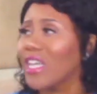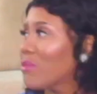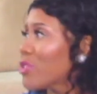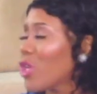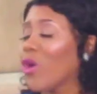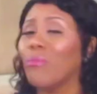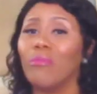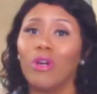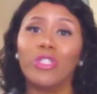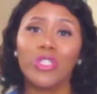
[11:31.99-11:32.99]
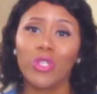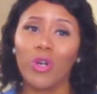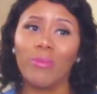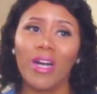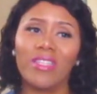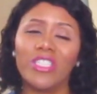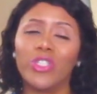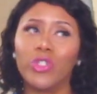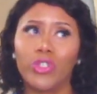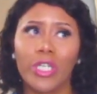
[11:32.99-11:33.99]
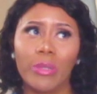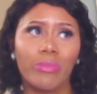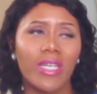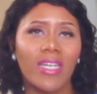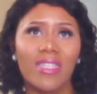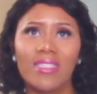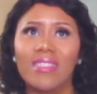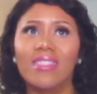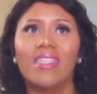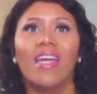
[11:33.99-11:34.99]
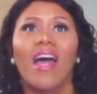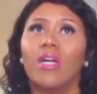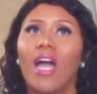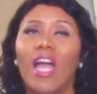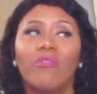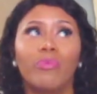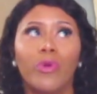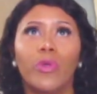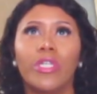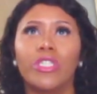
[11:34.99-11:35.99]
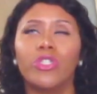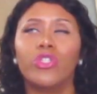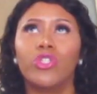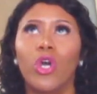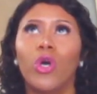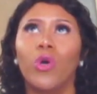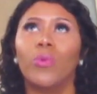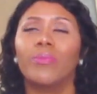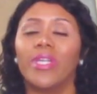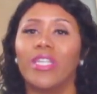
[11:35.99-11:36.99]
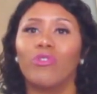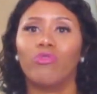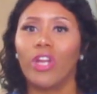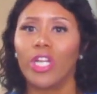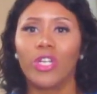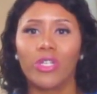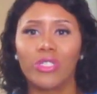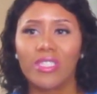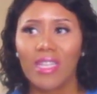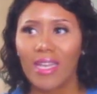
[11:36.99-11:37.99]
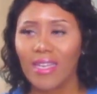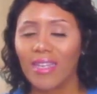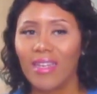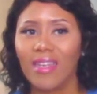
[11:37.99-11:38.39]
I'm so emotional about this group because I have broken so many records. Like,